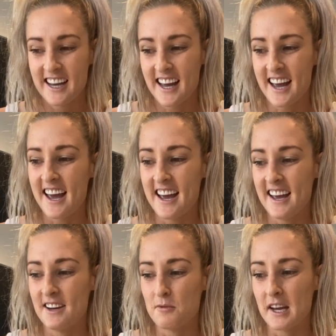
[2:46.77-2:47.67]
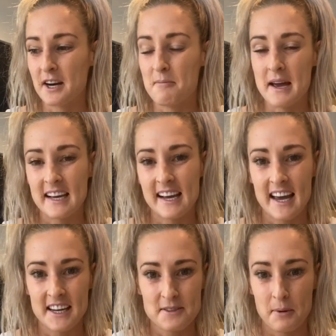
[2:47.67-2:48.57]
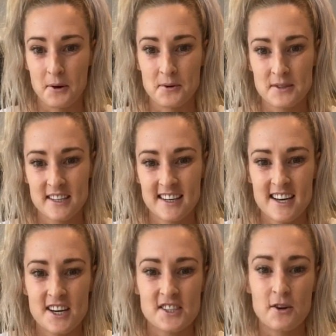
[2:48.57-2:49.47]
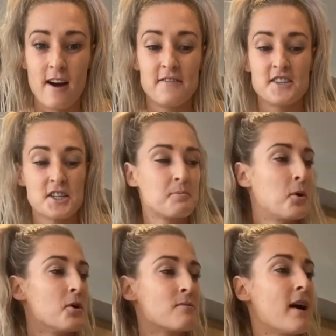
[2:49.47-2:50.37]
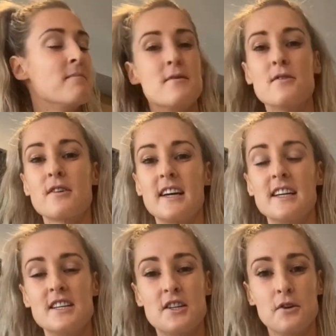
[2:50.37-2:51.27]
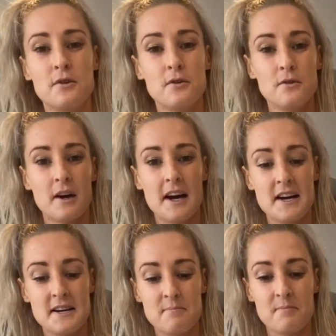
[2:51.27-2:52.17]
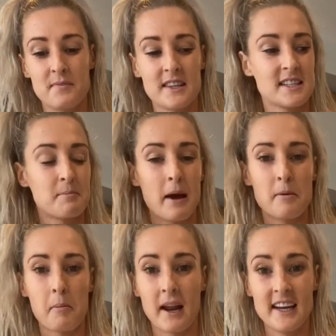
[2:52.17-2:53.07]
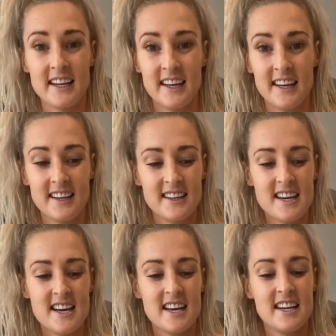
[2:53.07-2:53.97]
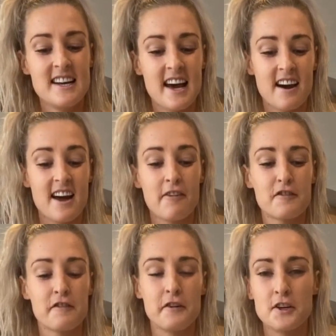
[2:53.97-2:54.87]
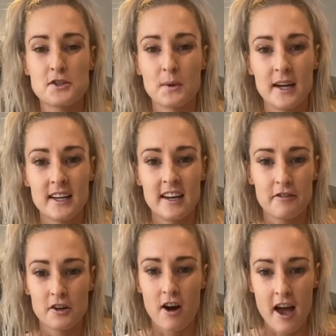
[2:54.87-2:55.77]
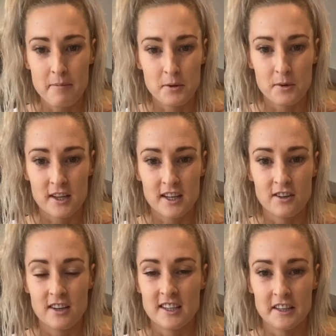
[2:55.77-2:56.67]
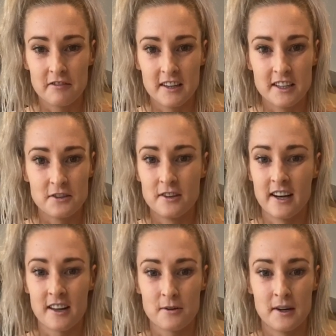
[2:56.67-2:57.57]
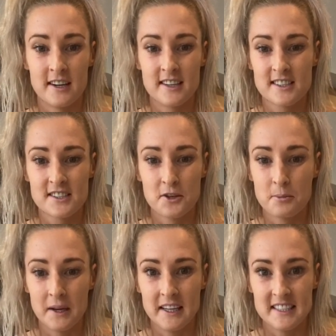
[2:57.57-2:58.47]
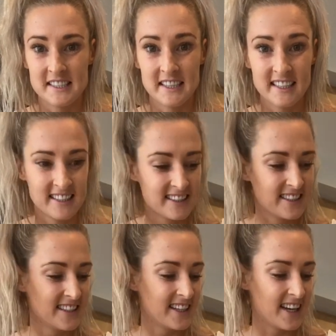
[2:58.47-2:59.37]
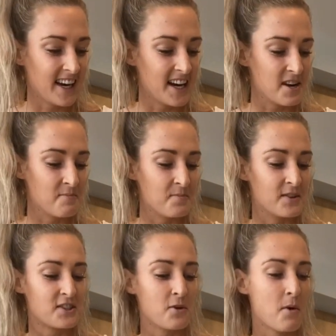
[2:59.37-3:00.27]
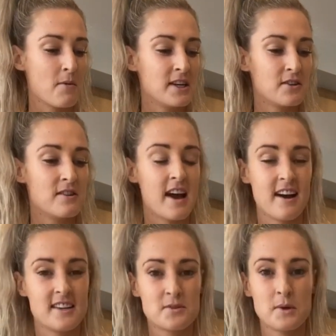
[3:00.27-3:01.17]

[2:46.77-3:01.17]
and we're going to make a catapult. So I've just poured my milk into this paper plate here. Now, if you're not happy with it, you can definitely do another one. It's super easy. So what we do now is we